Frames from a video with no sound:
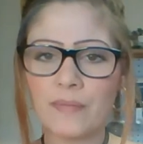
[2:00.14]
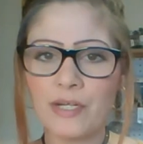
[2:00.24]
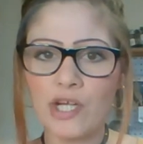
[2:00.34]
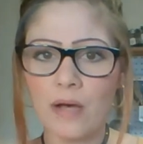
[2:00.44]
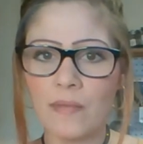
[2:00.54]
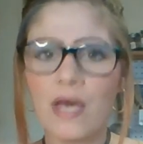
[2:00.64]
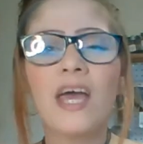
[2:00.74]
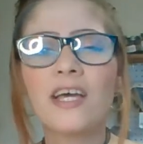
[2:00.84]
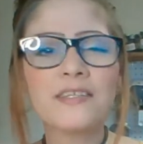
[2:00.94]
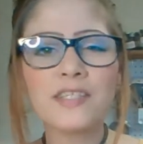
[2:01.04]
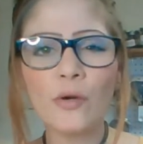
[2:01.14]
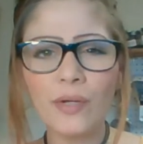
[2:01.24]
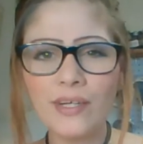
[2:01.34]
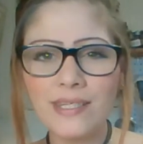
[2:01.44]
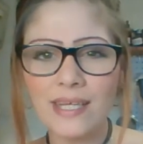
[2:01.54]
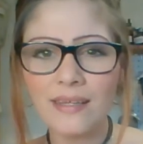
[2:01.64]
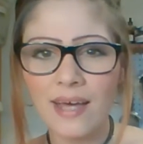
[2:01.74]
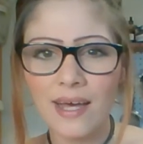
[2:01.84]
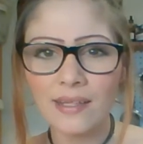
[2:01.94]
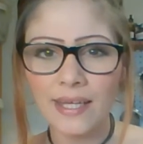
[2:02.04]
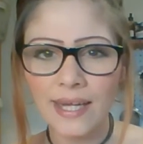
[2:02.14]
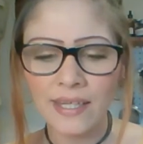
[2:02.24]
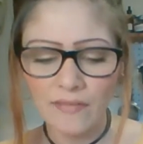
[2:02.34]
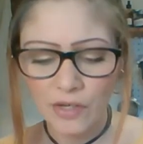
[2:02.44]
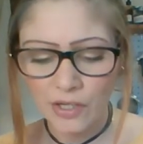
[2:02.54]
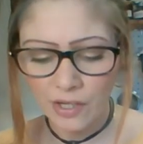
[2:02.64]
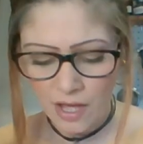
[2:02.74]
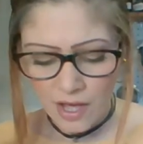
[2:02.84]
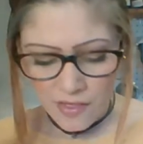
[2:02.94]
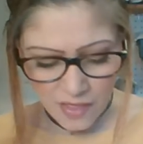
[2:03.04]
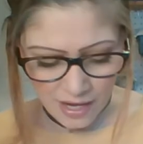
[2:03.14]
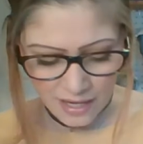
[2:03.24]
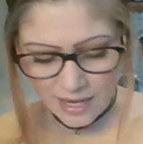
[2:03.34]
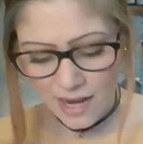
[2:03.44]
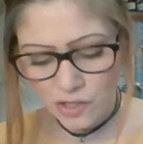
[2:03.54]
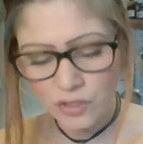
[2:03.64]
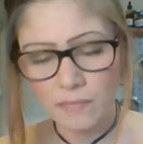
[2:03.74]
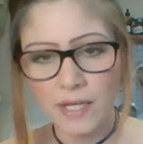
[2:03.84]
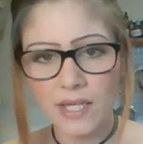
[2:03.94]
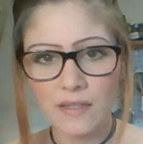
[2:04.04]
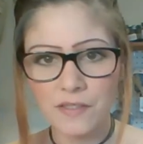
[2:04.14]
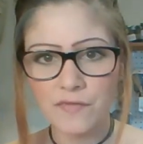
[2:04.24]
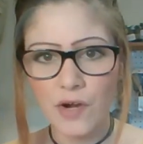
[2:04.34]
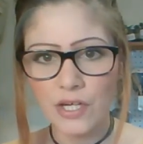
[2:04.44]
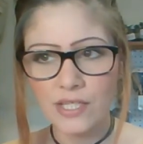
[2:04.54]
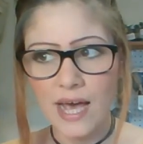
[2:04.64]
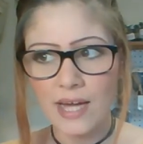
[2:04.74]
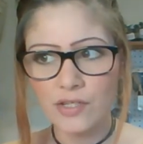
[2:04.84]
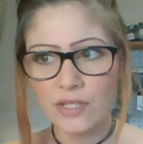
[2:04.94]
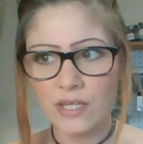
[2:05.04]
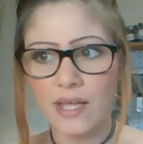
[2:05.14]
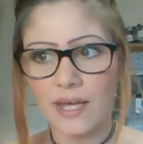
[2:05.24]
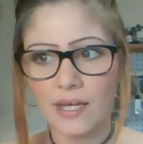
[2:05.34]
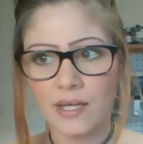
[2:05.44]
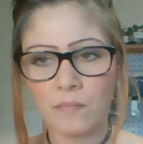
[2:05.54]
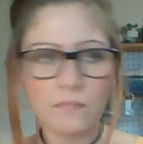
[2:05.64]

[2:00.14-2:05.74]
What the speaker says: my job. It's so weird to say that. Like, I never thought I'd actually make it this far to actually, like,